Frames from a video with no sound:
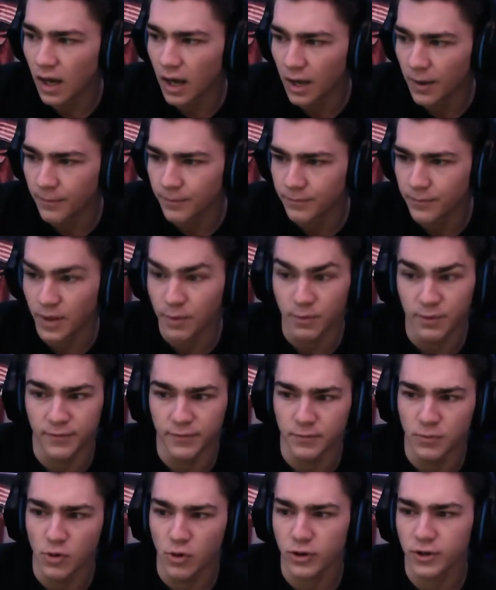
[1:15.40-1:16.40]
maybe even
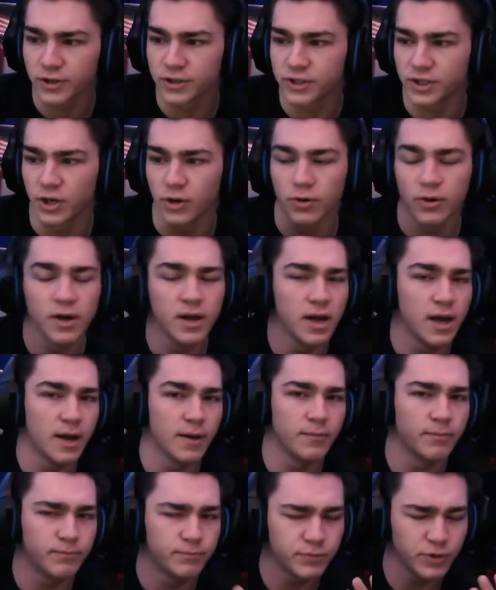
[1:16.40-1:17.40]
more, so
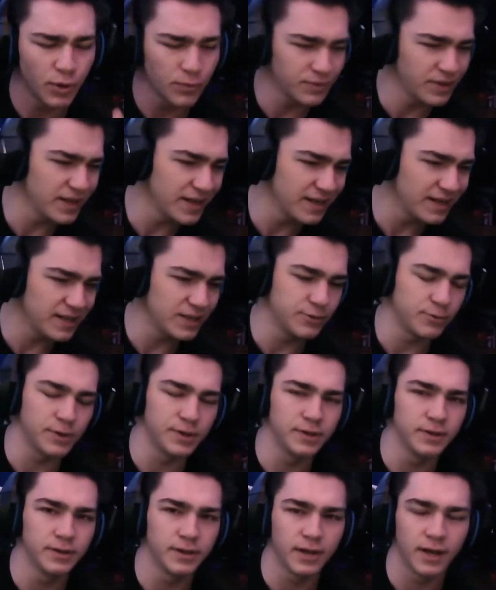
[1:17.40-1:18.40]
don't think it needs
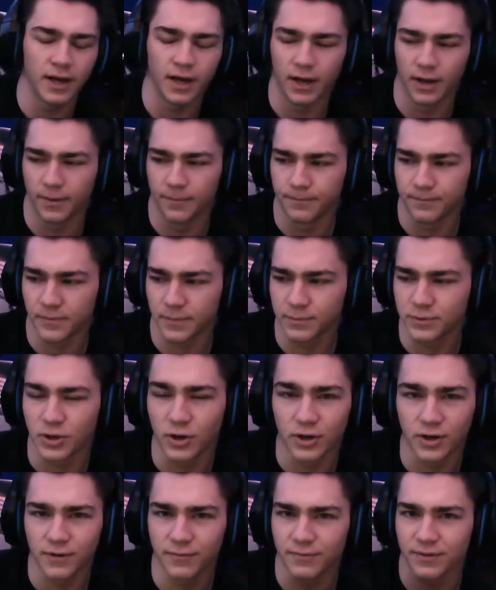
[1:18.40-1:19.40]
one. I'm
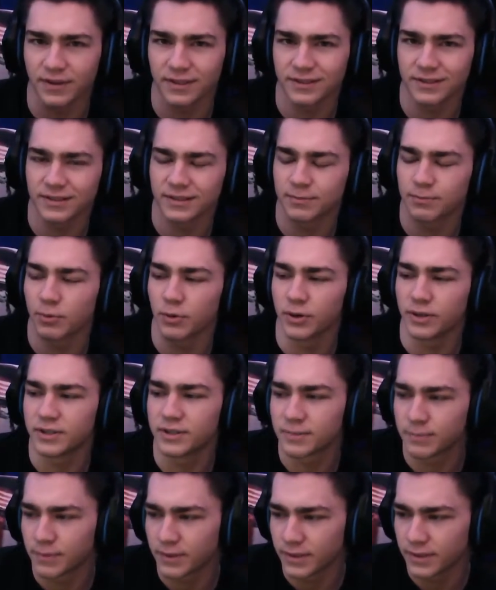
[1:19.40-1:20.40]
sorry if that disappoints,
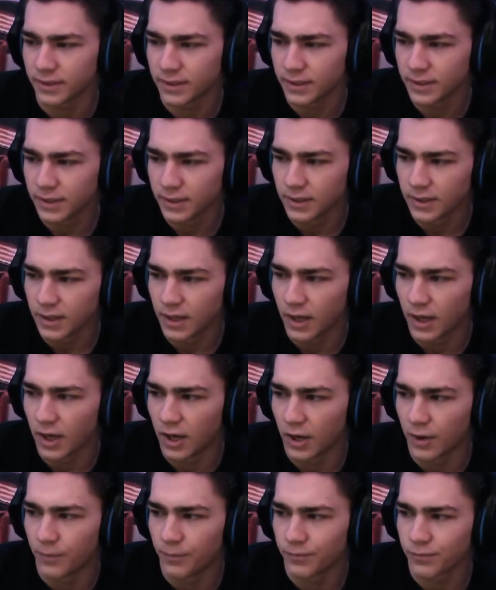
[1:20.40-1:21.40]
but
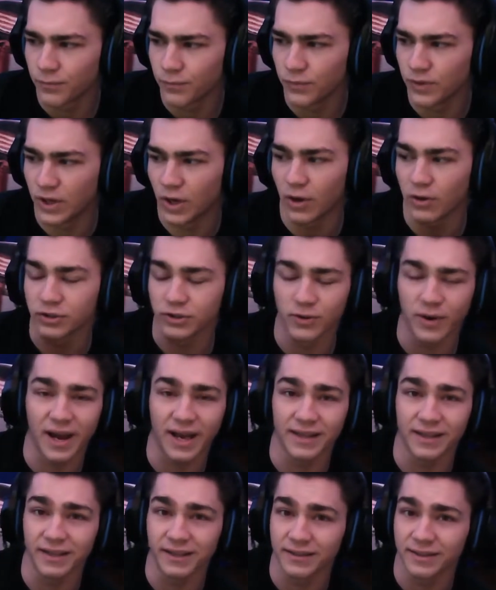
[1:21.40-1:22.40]
we also
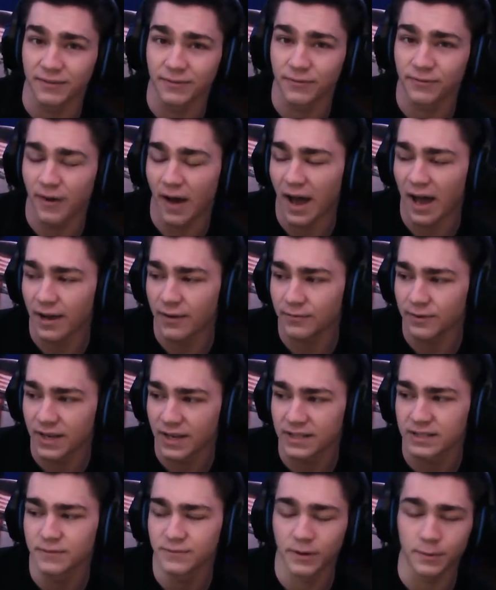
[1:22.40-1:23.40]
had like the 5
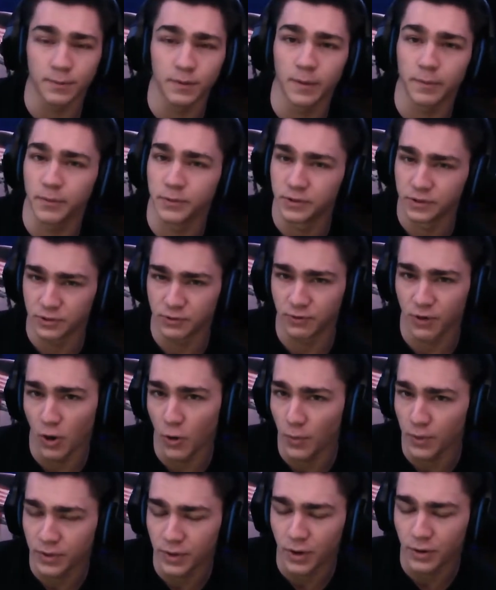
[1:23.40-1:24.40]
days of double uploads in a
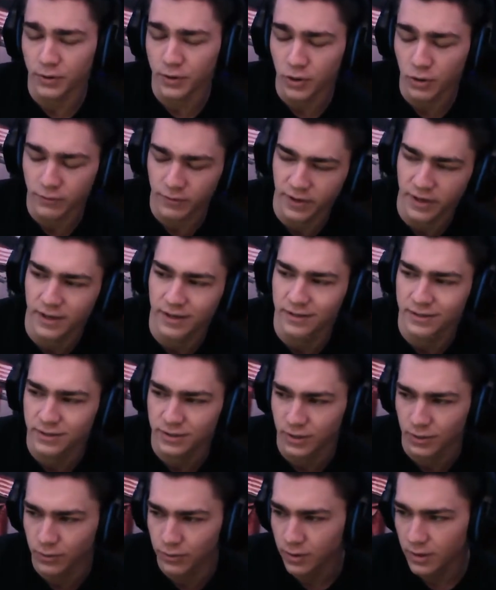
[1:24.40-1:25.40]
row with all the OVAs,
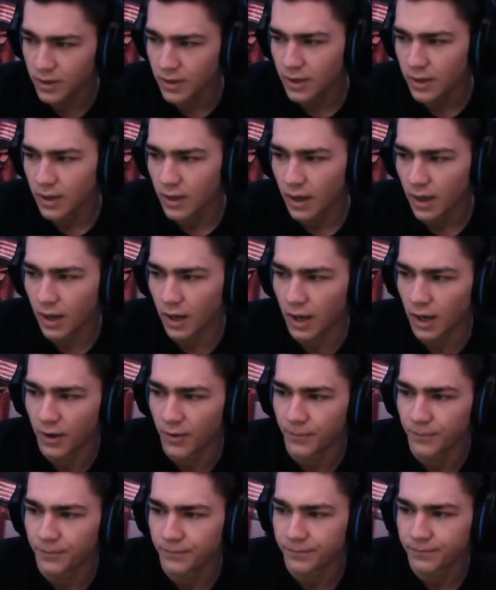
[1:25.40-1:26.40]
so
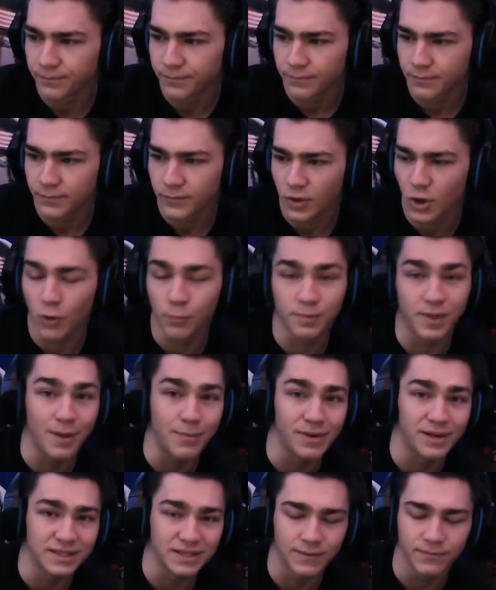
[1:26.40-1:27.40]
hope that
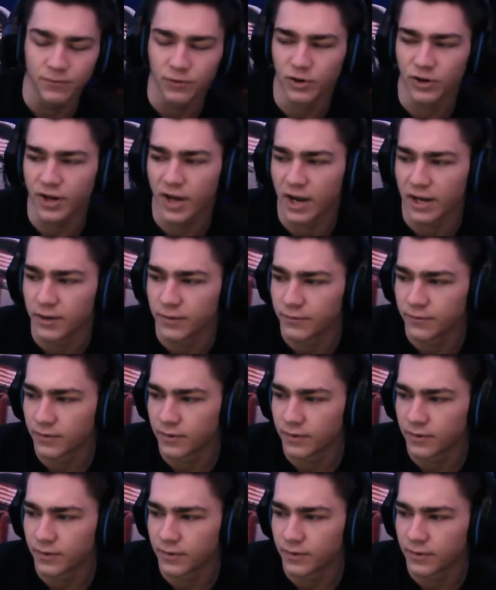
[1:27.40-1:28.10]
makes up for it, kind of.